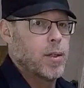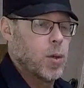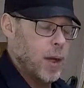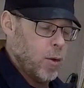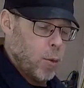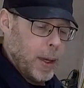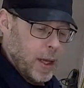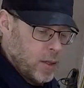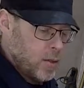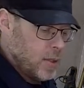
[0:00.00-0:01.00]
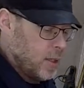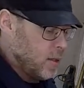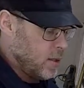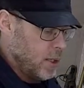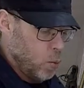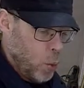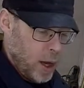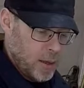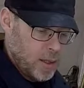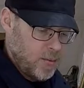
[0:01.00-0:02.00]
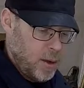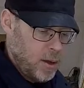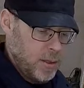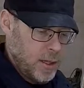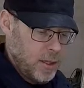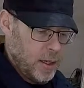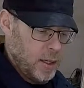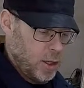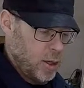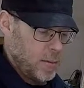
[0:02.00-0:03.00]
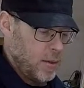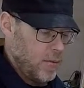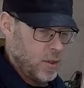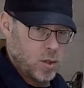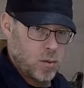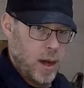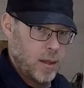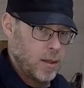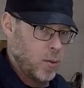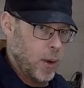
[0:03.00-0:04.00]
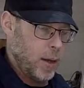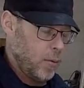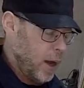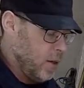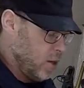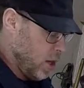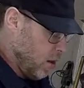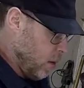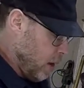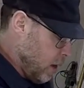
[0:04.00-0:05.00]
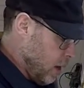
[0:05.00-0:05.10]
So it will be interesting to see where this falls in terms of the strength to weight ratio.